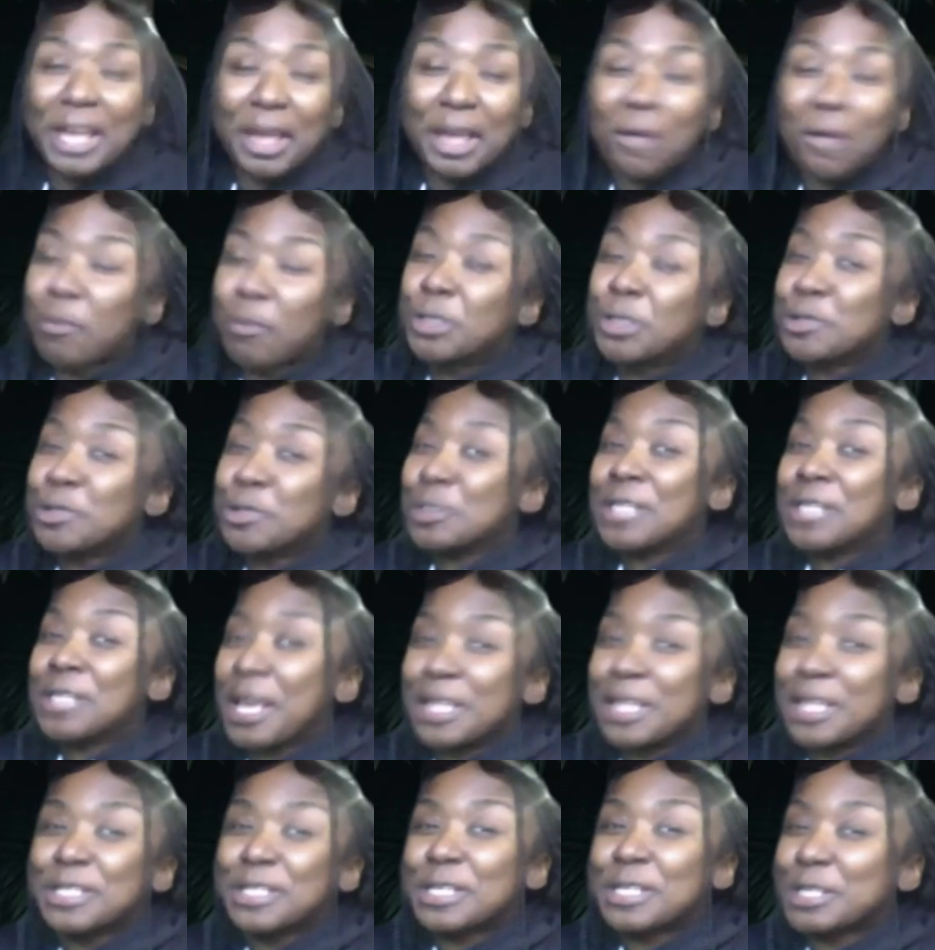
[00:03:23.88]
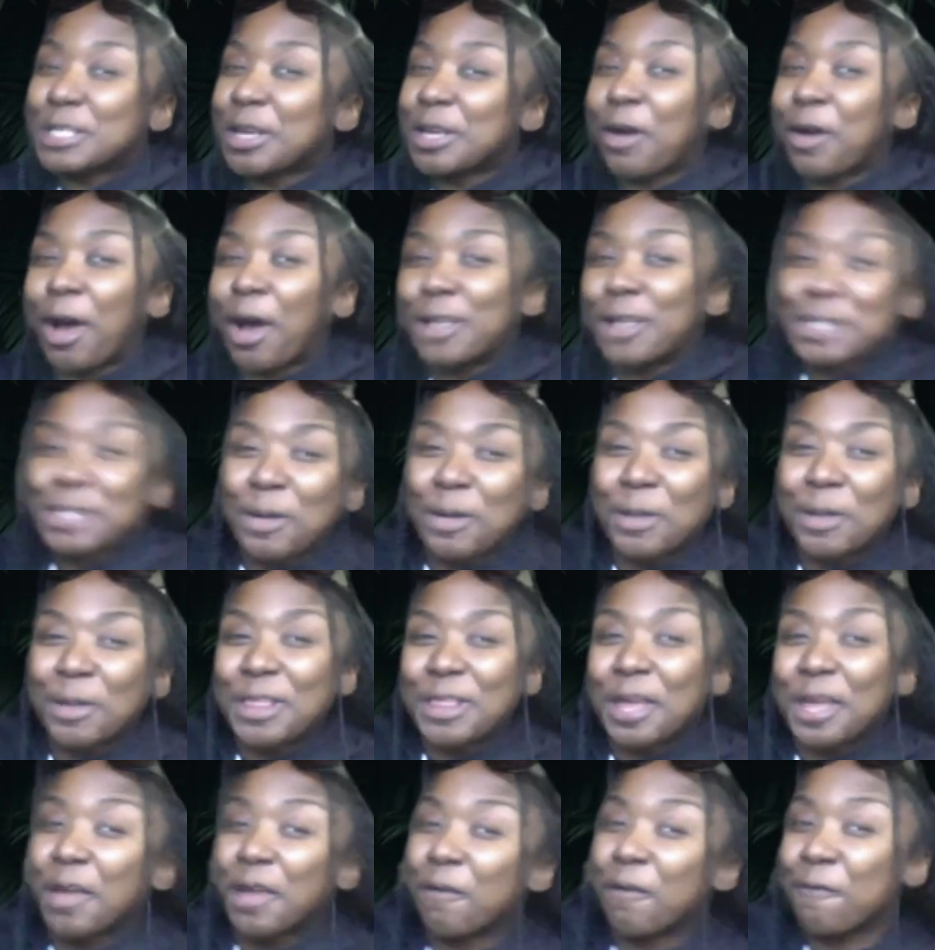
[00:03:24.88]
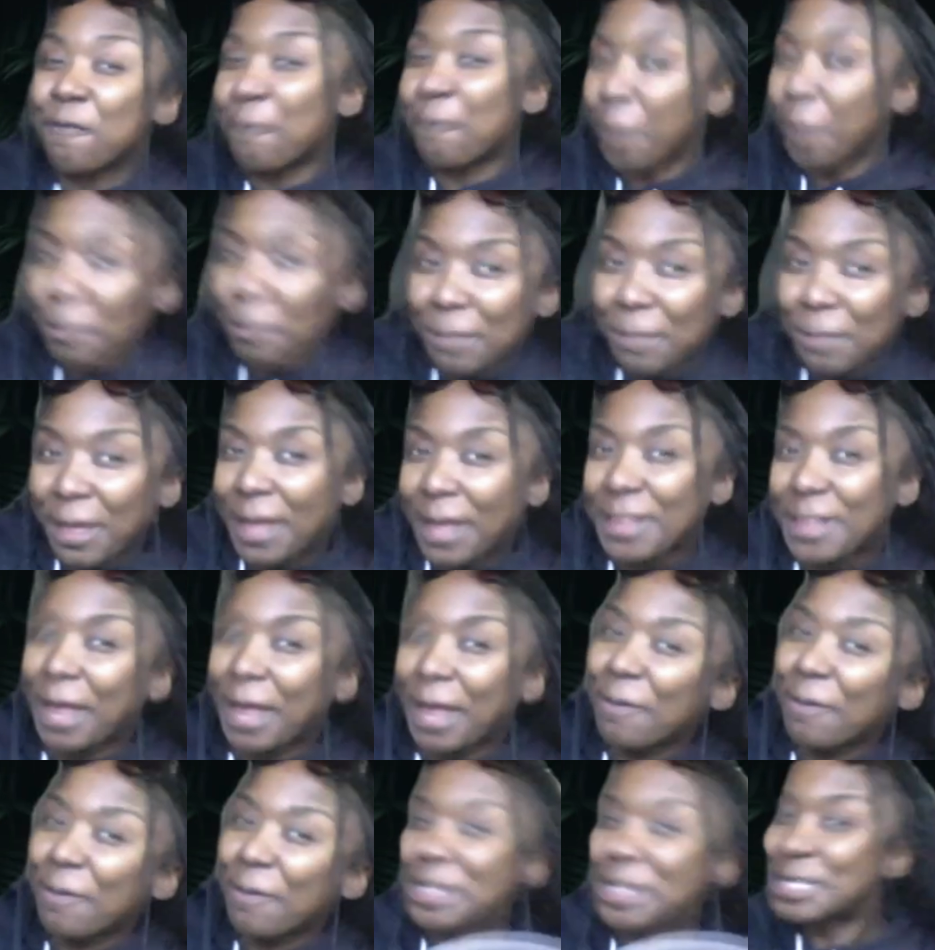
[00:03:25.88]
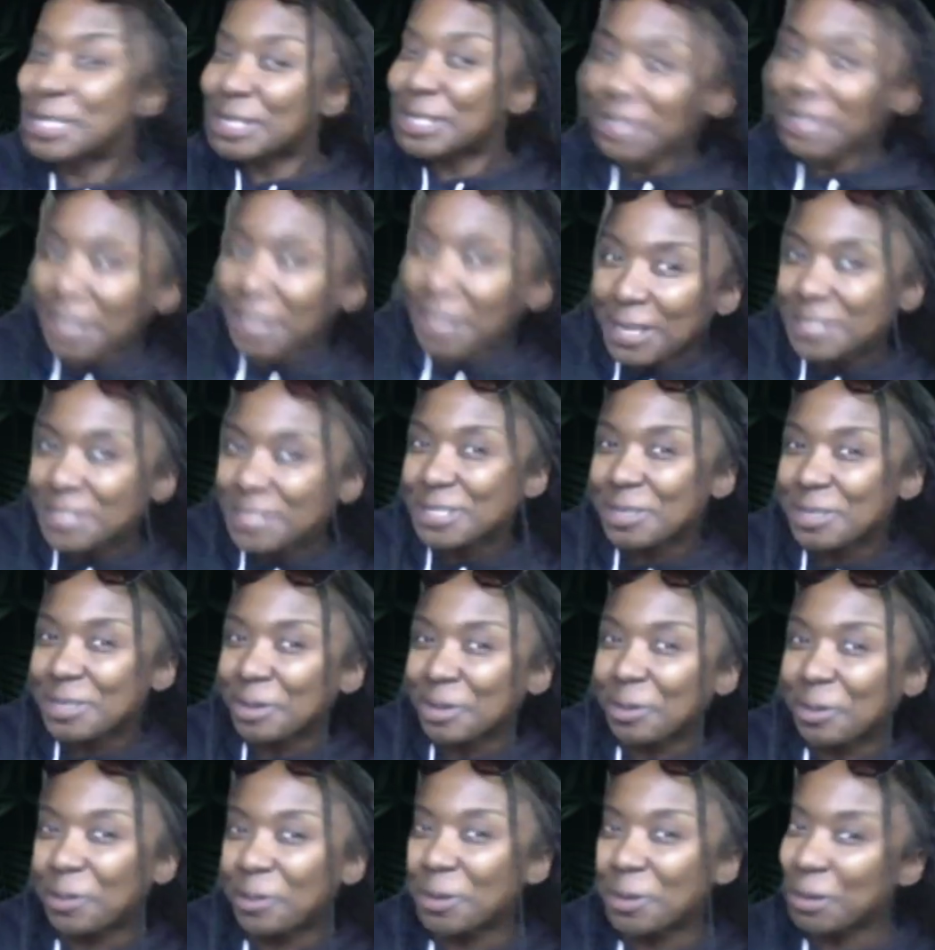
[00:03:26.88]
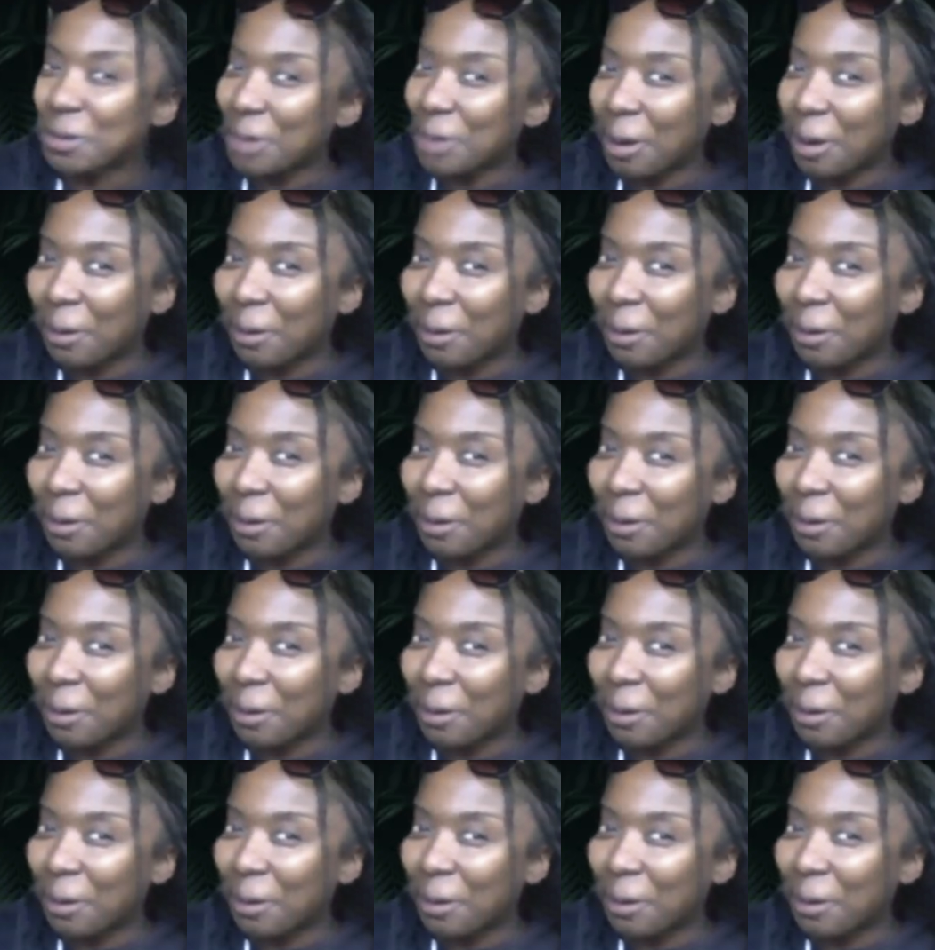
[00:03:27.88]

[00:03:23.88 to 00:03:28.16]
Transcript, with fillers: Would you say this is also a thing of foreplay? Like, would this lead to, you know?